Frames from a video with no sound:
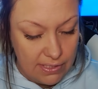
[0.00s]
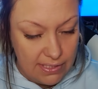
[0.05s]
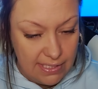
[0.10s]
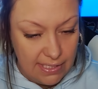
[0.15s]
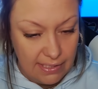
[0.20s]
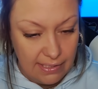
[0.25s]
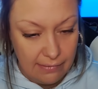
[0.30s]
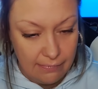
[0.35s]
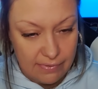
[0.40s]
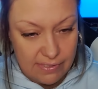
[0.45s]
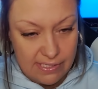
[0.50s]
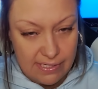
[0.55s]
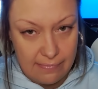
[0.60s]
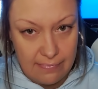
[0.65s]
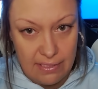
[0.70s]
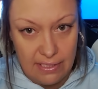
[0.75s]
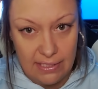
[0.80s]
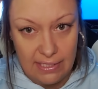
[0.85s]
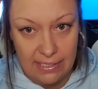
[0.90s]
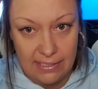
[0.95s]
dealing with
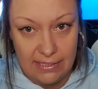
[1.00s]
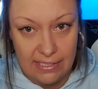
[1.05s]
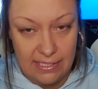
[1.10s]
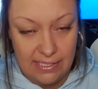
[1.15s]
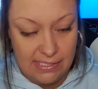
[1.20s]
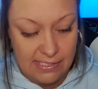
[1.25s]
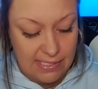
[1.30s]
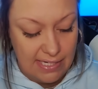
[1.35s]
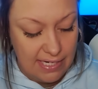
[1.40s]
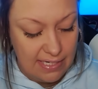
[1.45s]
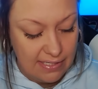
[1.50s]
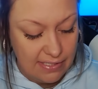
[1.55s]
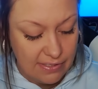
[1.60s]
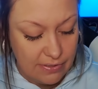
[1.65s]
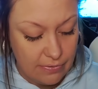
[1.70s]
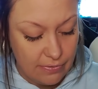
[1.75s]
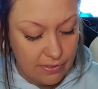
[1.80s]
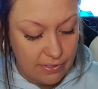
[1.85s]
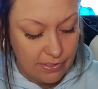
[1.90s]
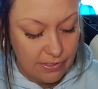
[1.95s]
somebody like this, Ten of
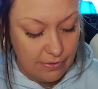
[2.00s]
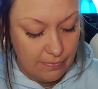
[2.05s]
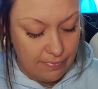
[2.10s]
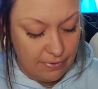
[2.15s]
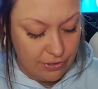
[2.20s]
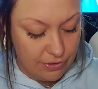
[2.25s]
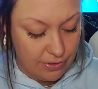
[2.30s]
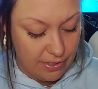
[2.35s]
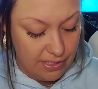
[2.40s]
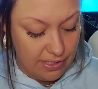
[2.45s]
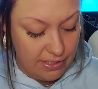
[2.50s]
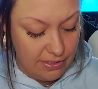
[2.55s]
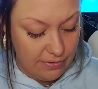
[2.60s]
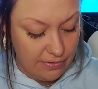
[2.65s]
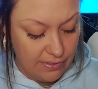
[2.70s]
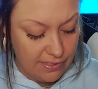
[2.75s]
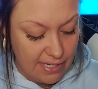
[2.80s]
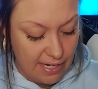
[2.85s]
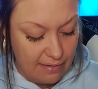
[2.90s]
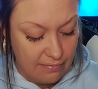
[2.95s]
Swords, who betrayed
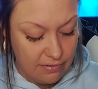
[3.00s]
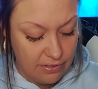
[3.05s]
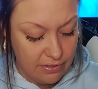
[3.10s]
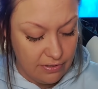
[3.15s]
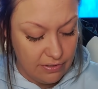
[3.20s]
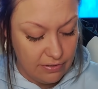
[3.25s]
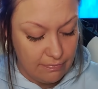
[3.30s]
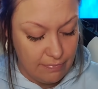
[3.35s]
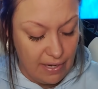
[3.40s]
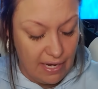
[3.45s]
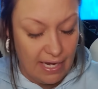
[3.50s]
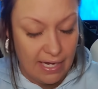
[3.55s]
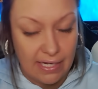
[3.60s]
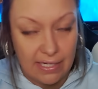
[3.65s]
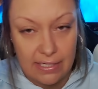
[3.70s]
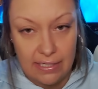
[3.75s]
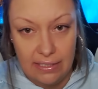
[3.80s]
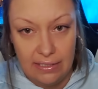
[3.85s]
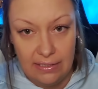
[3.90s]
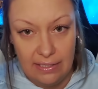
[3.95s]
you, stabbed you in your
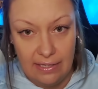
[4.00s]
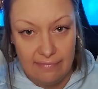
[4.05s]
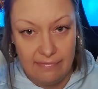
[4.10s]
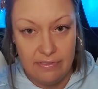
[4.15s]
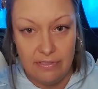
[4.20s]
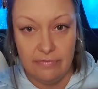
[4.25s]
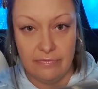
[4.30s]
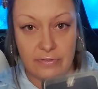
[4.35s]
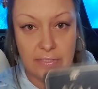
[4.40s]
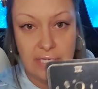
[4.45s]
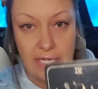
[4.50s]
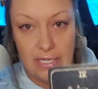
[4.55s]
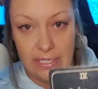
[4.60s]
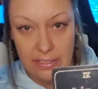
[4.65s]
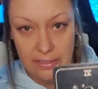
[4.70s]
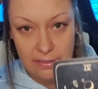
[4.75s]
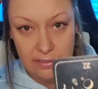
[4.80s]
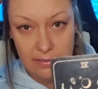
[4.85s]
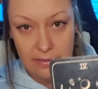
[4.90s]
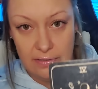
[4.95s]
back, and left you for
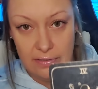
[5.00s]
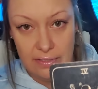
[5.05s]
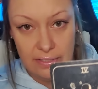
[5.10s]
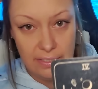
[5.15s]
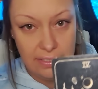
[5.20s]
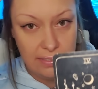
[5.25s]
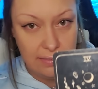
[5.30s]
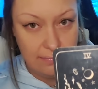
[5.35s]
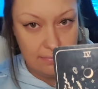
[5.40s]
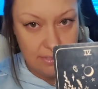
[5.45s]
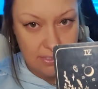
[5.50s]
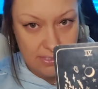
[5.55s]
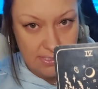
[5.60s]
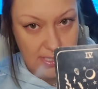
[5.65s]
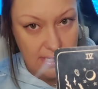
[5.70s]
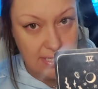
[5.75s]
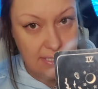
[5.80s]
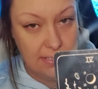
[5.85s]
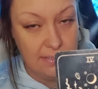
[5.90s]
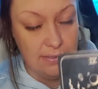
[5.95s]
dead. All right, I'm just
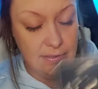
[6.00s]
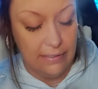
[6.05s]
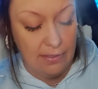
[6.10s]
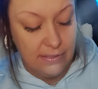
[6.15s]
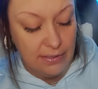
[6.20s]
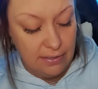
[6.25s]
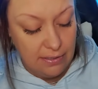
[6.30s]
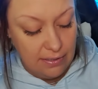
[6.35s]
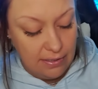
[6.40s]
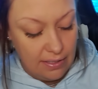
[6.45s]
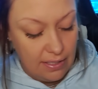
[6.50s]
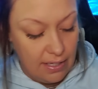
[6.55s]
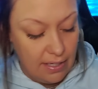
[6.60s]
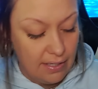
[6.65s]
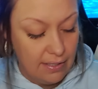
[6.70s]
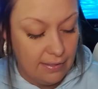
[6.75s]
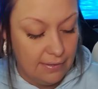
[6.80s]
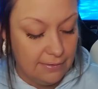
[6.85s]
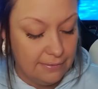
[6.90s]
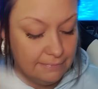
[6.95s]
saying.
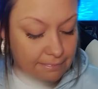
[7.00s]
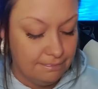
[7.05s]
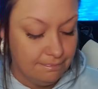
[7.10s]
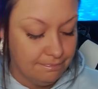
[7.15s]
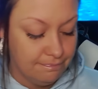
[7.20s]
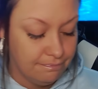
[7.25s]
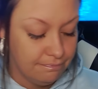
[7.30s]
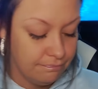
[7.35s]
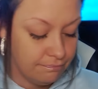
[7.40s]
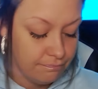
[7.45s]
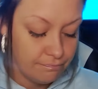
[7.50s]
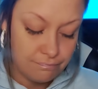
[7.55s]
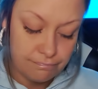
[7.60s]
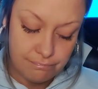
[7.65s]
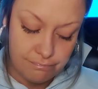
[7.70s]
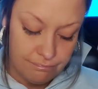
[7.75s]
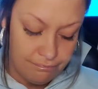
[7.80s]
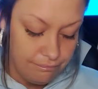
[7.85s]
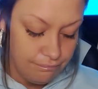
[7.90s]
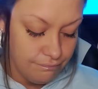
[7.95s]
Um,
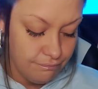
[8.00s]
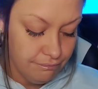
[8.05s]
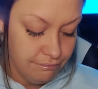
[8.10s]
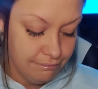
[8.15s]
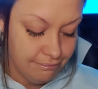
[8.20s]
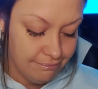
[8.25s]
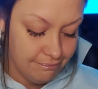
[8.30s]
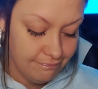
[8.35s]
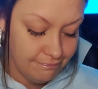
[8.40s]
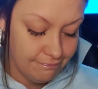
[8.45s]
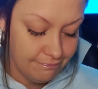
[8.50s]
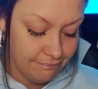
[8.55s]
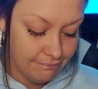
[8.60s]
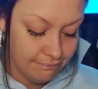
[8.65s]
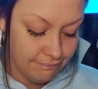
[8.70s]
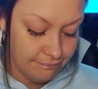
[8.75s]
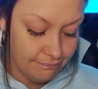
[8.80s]
hmm.